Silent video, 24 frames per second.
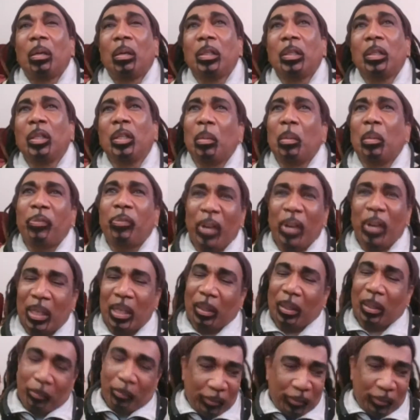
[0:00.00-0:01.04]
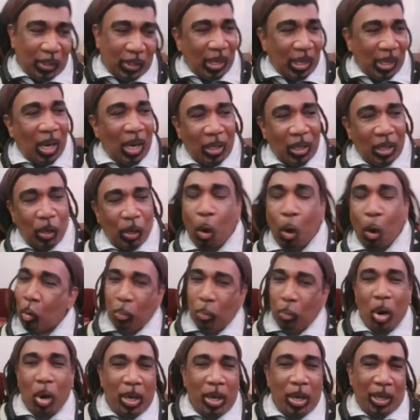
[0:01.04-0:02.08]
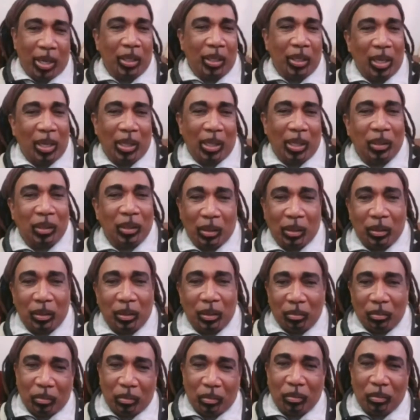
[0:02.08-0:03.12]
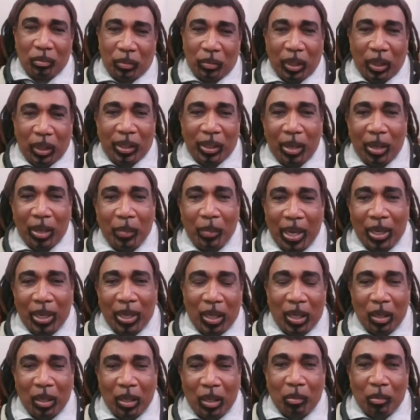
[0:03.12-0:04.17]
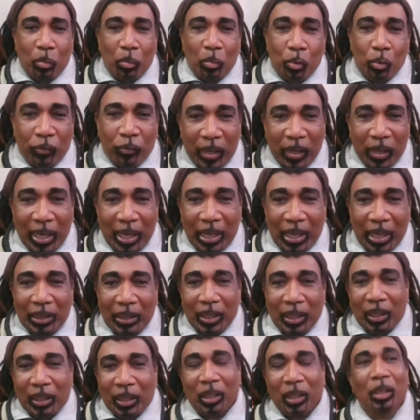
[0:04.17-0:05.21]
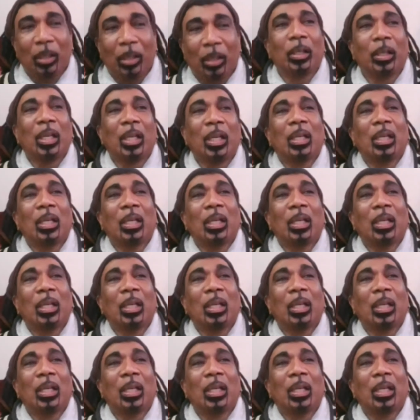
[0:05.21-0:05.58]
you know, my father let me visit all the cowboy and them kind of movie there and thing, you know.